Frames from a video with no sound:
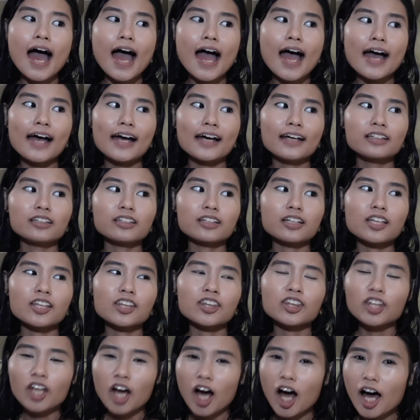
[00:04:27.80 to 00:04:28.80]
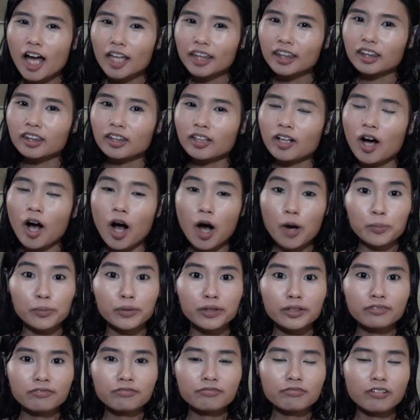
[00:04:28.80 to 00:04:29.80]
and not
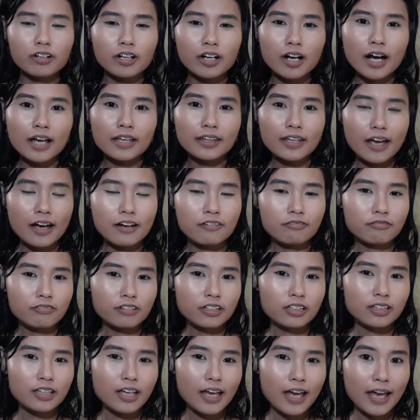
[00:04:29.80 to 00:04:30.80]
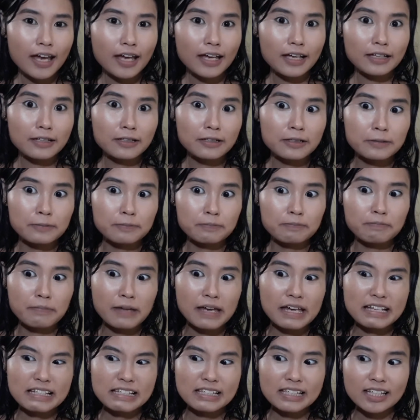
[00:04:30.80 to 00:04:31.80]
common for an everyday
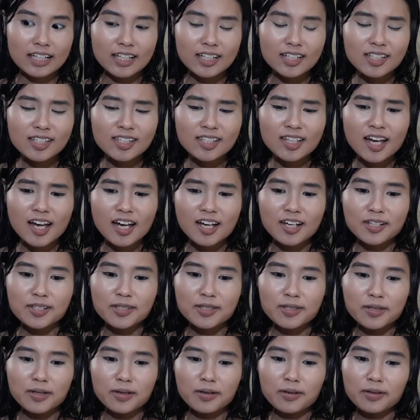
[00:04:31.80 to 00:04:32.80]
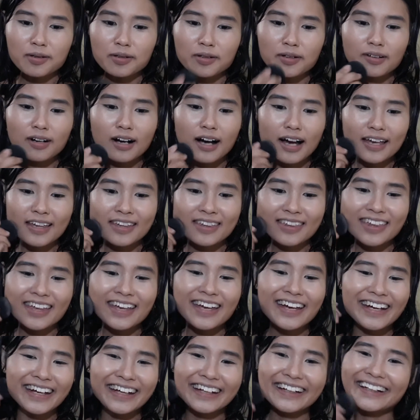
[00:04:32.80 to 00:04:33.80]
basis. So I
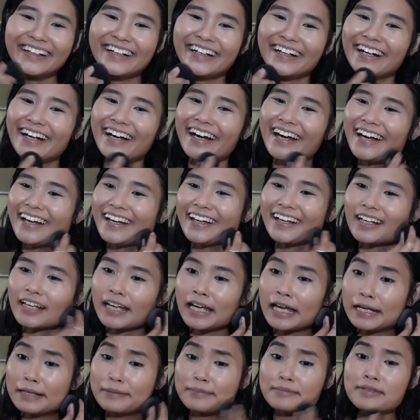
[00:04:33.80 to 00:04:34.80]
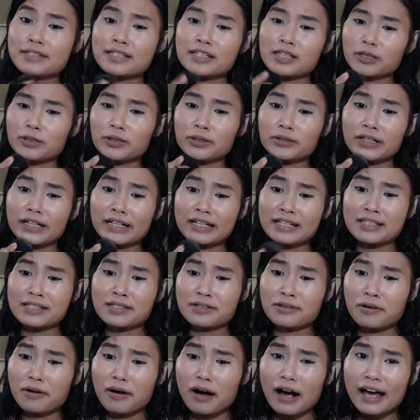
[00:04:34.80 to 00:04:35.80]
think Kim's look is
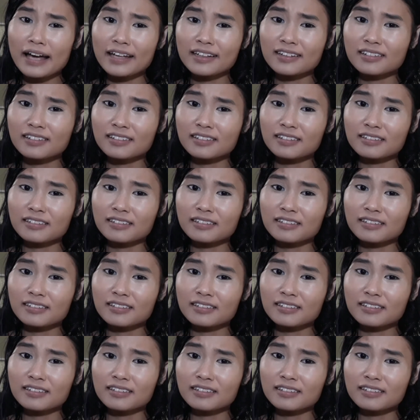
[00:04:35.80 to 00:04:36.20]
quite